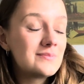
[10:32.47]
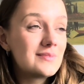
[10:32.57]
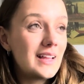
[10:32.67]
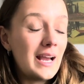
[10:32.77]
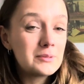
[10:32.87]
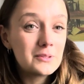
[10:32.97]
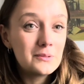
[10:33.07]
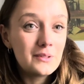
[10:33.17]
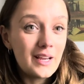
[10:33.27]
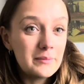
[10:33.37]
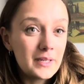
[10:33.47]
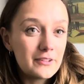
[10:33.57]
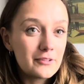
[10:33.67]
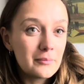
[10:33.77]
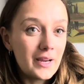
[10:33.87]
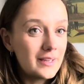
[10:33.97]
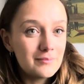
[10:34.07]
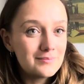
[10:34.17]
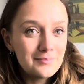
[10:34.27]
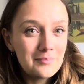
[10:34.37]
Absolute nightmare for my
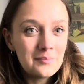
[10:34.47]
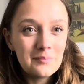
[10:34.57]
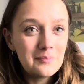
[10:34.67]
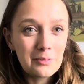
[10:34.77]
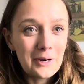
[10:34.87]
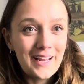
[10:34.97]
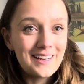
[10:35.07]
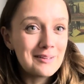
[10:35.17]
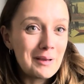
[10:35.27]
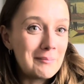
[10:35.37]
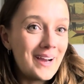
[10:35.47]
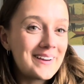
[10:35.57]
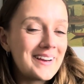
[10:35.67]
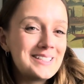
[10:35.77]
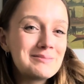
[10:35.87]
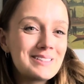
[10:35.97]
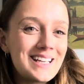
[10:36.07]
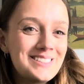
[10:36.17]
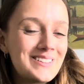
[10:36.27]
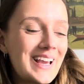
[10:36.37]
brain and my migraines, but
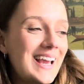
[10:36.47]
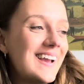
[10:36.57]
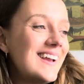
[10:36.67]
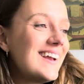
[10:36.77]
that's okay.